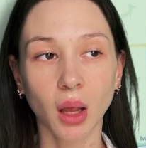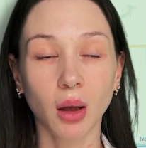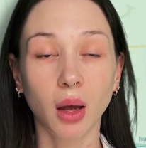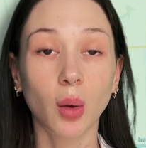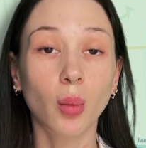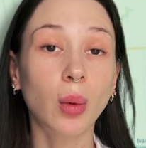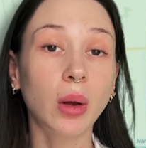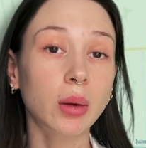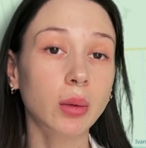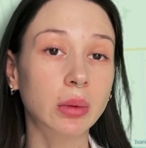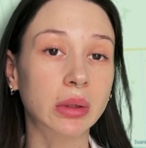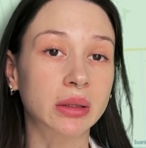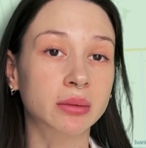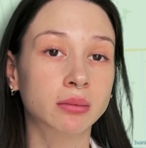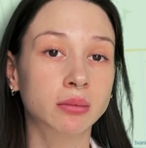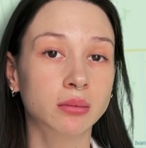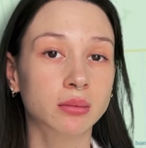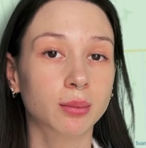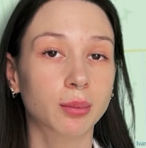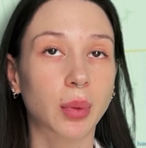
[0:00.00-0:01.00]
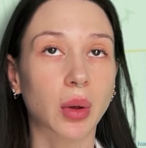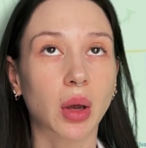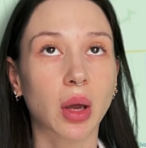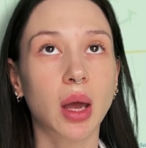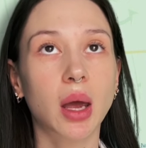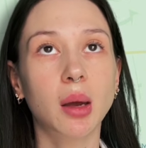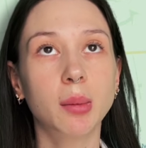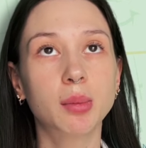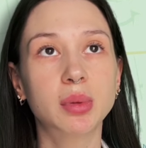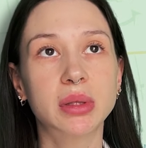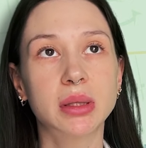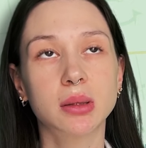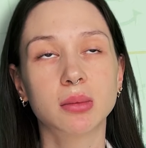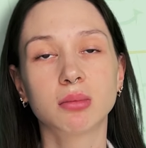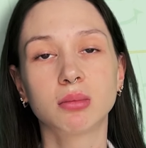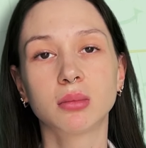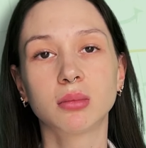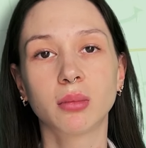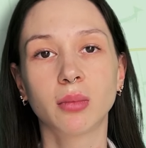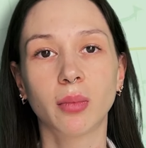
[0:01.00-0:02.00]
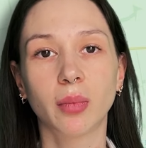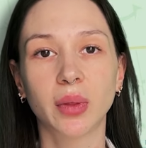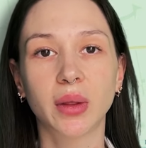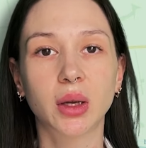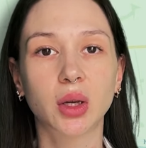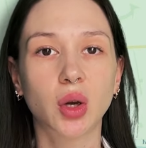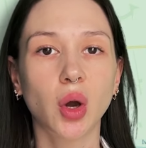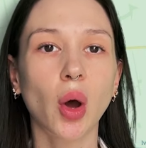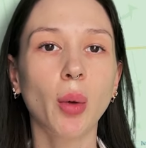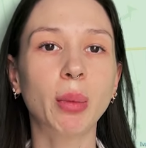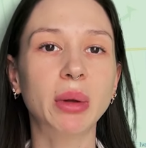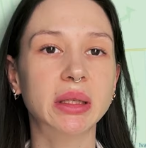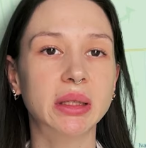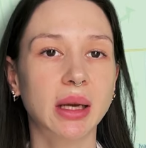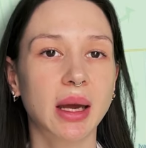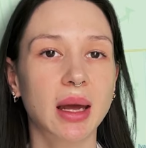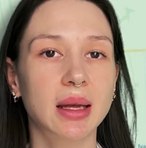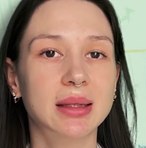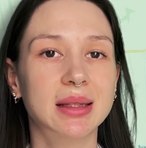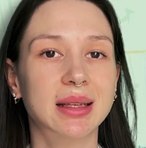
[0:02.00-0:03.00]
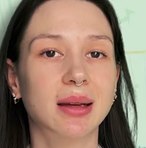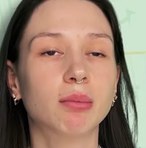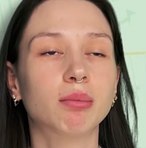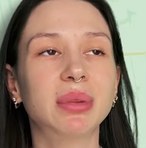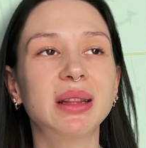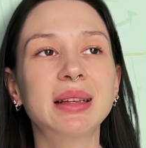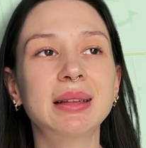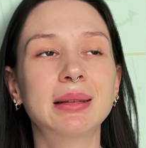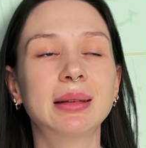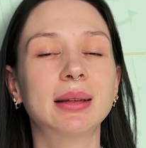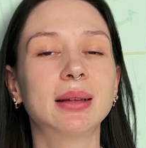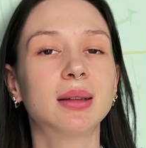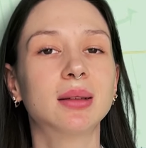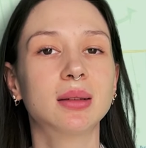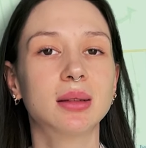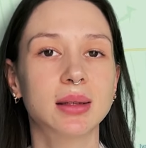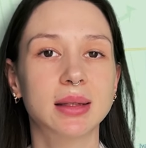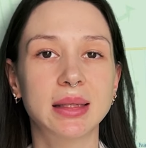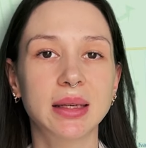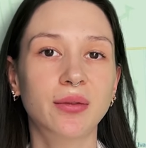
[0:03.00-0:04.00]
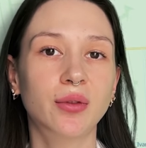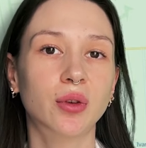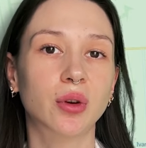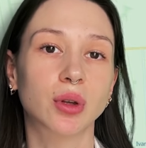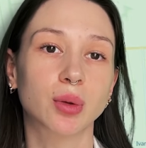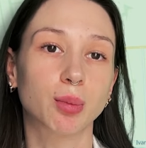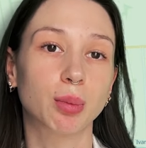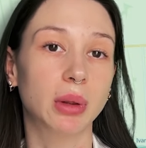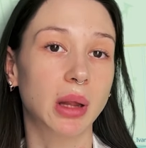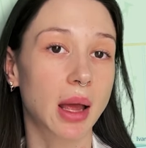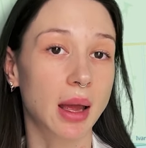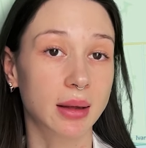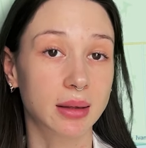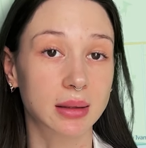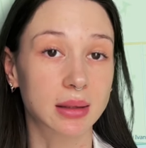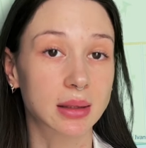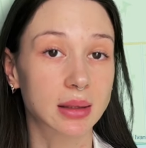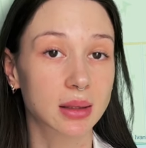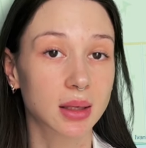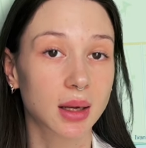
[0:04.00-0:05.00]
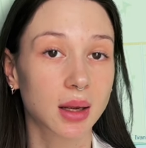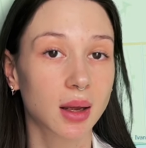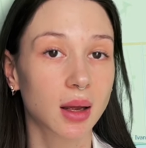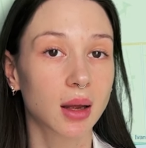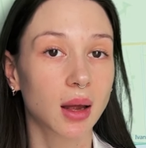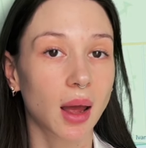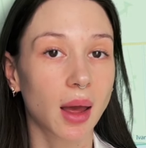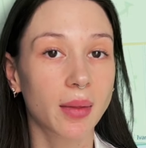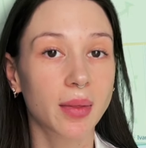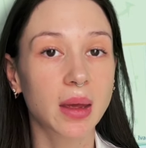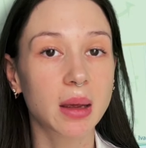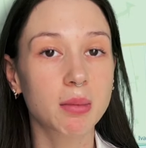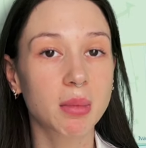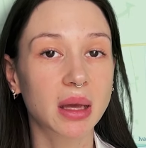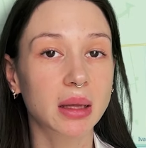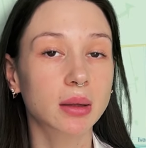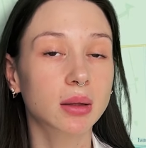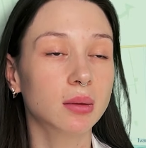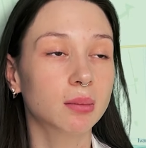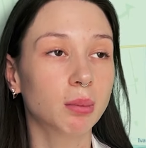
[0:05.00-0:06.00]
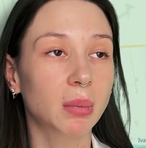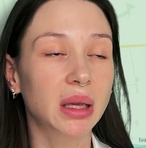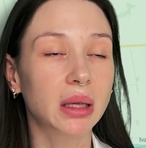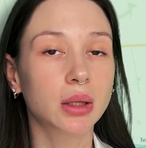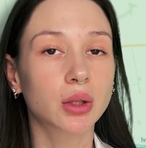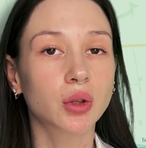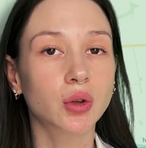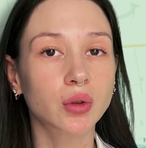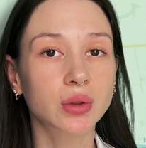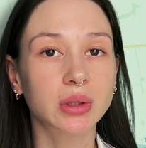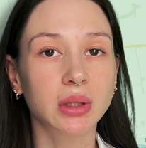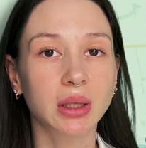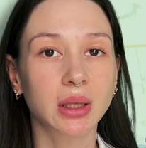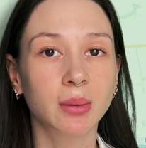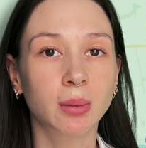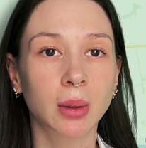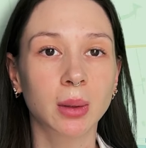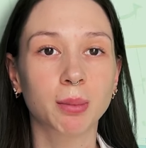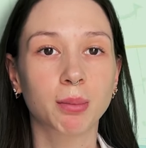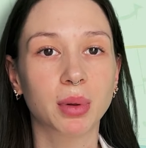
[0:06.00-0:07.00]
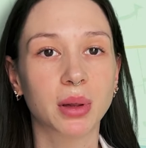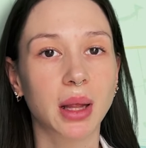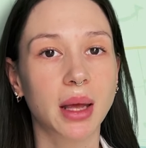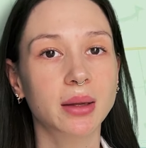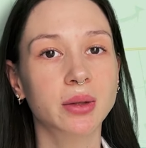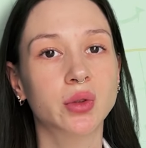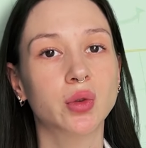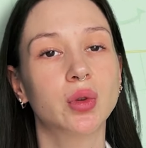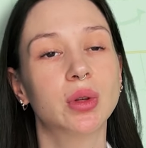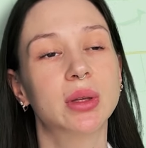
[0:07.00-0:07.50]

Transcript: However, perhaps the command has completely different plans and they may not even plan to